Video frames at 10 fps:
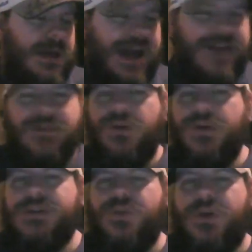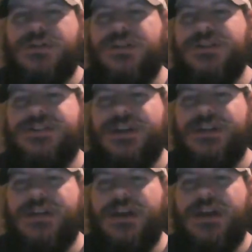I've always worked on a
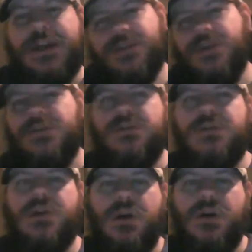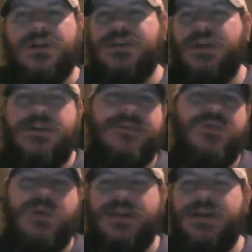Sunday, and I don't own a car, so I don't have
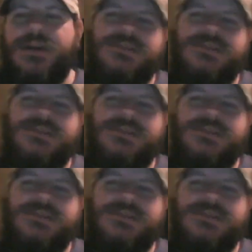a way there,